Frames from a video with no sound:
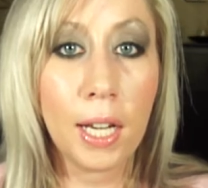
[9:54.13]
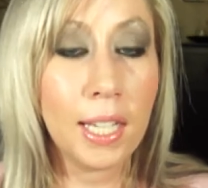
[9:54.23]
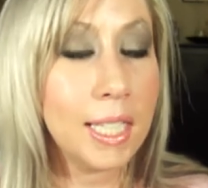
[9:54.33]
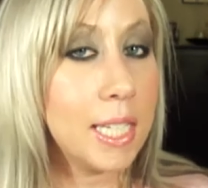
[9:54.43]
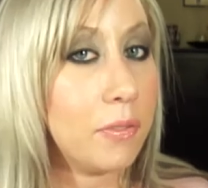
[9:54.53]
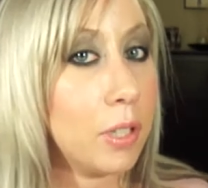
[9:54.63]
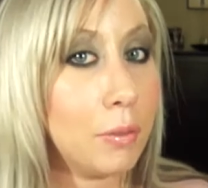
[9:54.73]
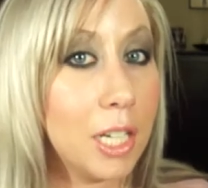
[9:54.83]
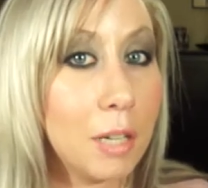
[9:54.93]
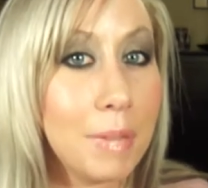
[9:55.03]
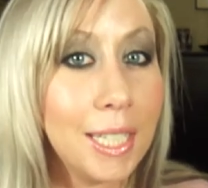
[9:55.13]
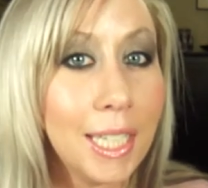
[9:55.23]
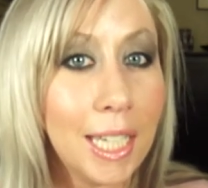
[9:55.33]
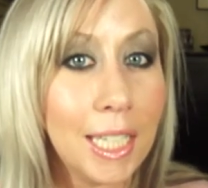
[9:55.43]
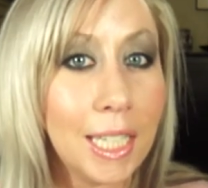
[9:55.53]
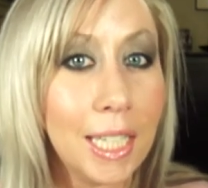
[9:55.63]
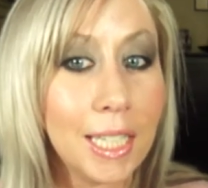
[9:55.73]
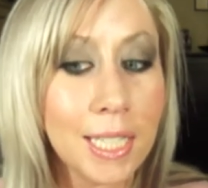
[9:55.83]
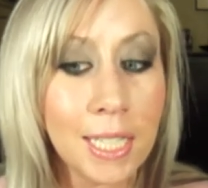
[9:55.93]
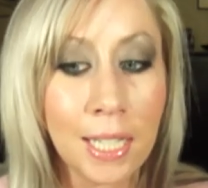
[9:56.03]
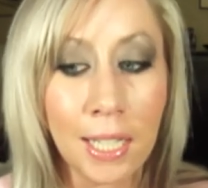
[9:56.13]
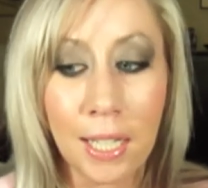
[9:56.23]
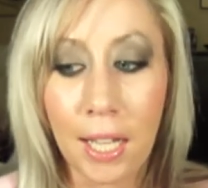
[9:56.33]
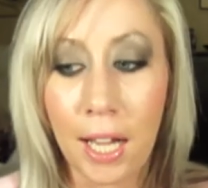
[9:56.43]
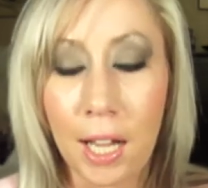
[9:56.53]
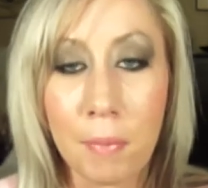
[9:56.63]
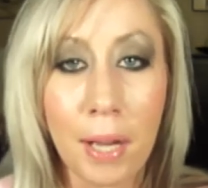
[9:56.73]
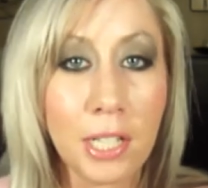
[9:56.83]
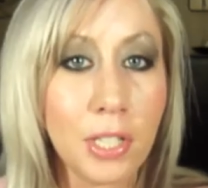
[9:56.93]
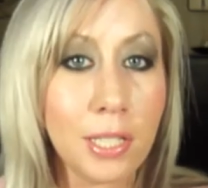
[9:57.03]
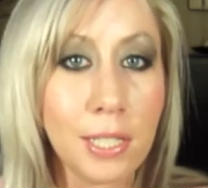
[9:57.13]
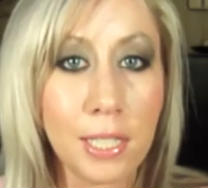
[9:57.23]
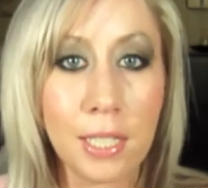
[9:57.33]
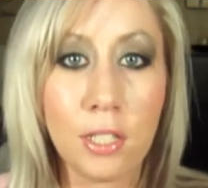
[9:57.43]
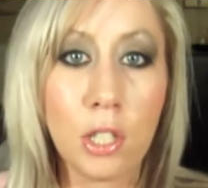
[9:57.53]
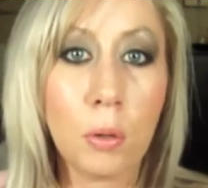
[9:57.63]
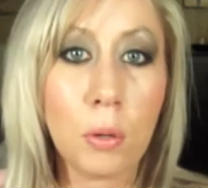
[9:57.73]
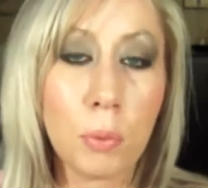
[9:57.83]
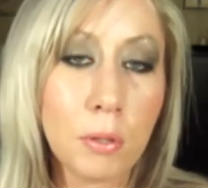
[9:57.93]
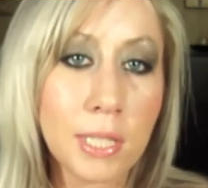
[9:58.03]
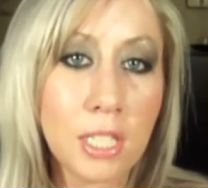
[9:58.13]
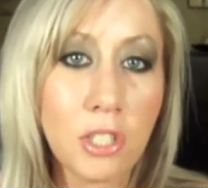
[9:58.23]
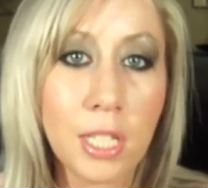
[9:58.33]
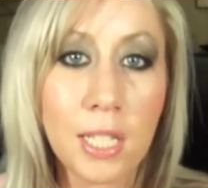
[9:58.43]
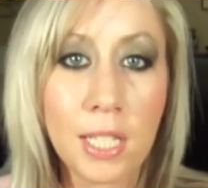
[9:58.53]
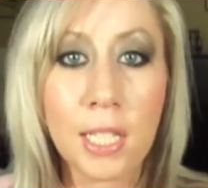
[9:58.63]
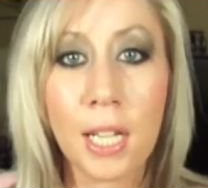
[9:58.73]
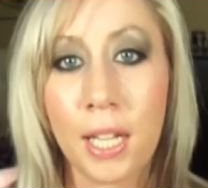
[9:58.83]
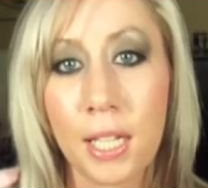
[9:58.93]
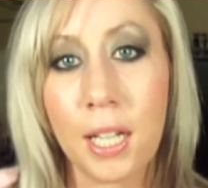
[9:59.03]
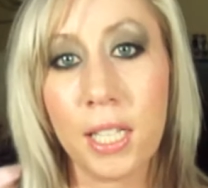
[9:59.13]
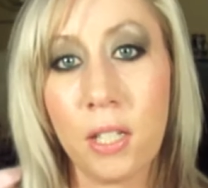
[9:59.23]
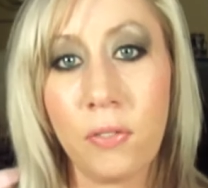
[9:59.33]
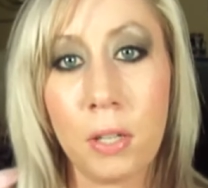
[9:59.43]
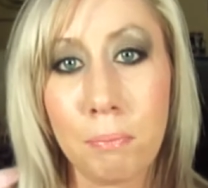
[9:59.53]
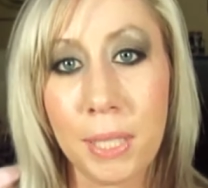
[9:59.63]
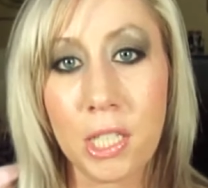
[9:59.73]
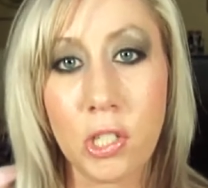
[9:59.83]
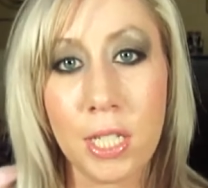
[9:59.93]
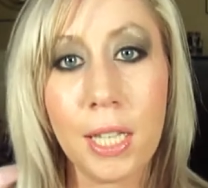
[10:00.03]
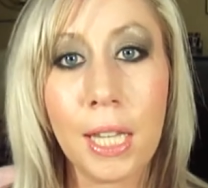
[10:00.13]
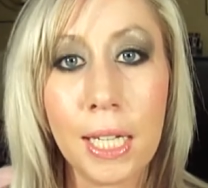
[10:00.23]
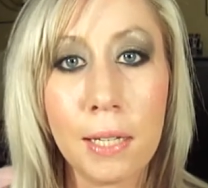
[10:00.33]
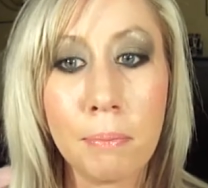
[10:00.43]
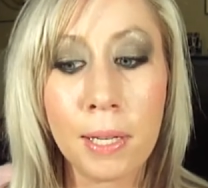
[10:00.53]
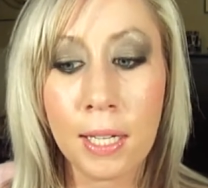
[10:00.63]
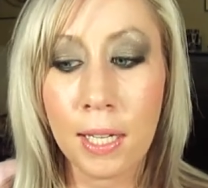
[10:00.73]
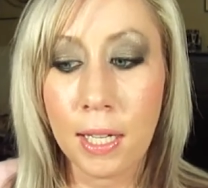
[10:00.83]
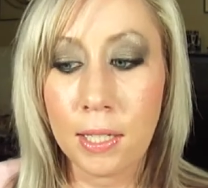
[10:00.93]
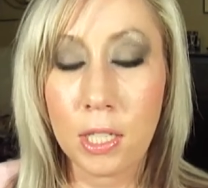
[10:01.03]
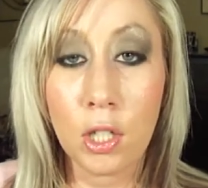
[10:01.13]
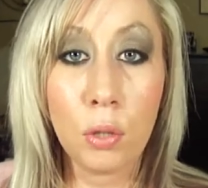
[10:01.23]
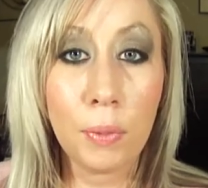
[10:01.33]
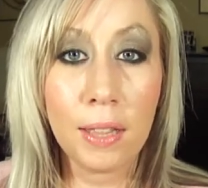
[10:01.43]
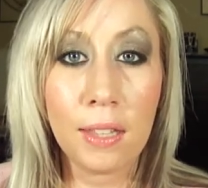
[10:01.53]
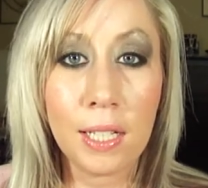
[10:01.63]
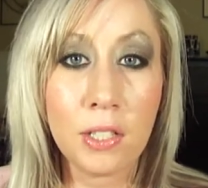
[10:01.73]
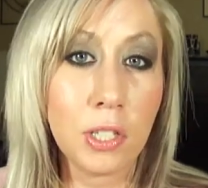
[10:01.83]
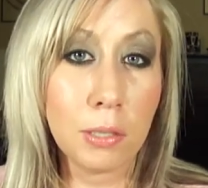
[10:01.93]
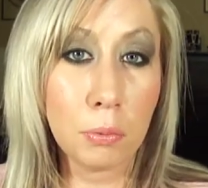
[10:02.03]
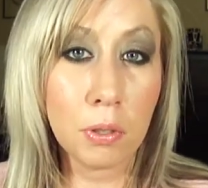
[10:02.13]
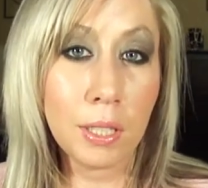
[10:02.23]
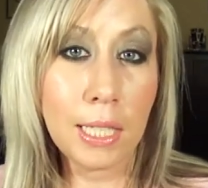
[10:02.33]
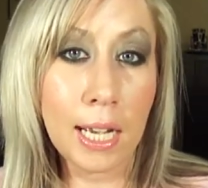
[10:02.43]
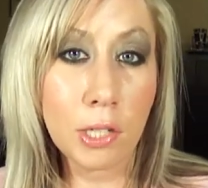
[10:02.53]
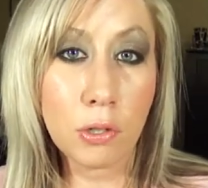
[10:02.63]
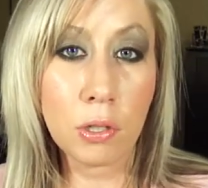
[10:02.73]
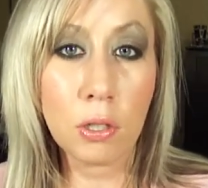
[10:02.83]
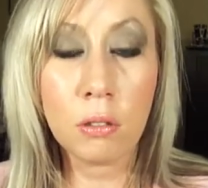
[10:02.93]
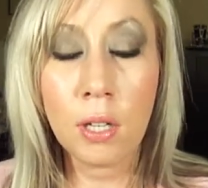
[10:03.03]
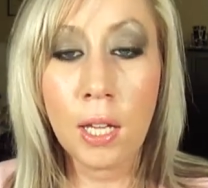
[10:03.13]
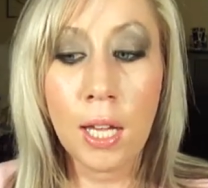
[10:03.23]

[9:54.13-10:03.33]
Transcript: I definitely recommend getting it. I just did, you know, a rosy cheek and kind of a peachy lip to go with it. Just really natural.